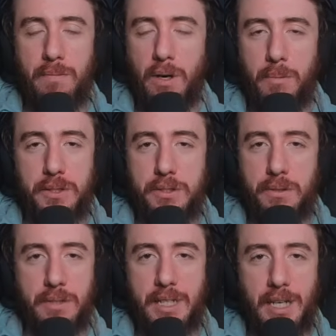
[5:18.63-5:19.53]
almost
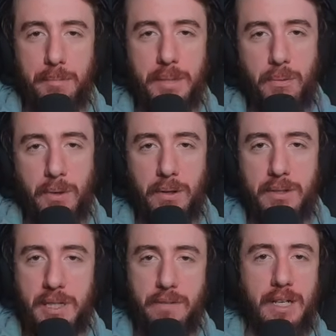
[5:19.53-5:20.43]
certainly not be
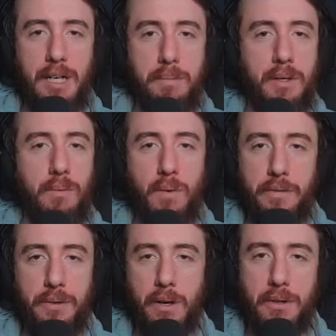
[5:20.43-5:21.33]
worth giving up one
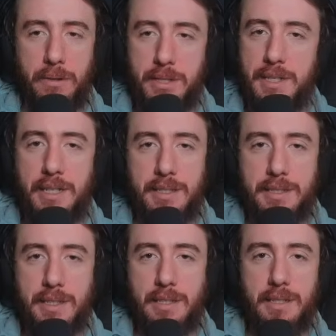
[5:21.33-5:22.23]
of your other
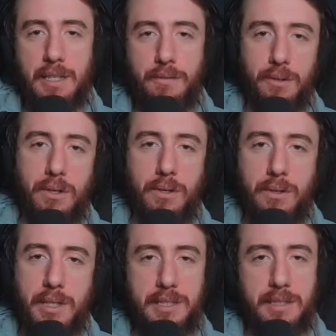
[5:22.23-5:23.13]
ascendancies if your
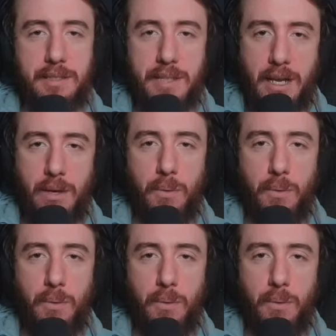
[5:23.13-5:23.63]
goal is to stay